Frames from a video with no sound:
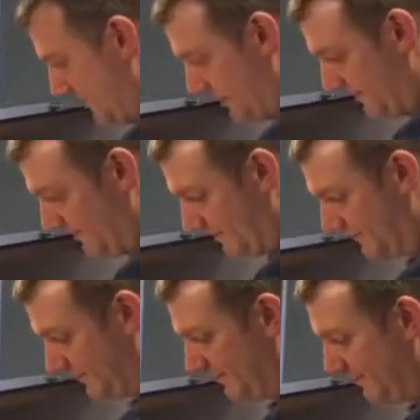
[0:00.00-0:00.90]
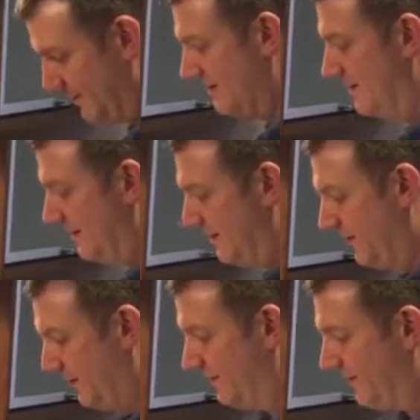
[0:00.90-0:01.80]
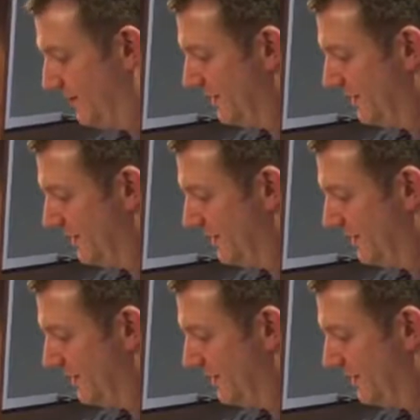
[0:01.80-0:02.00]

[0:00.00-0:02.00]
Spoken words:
very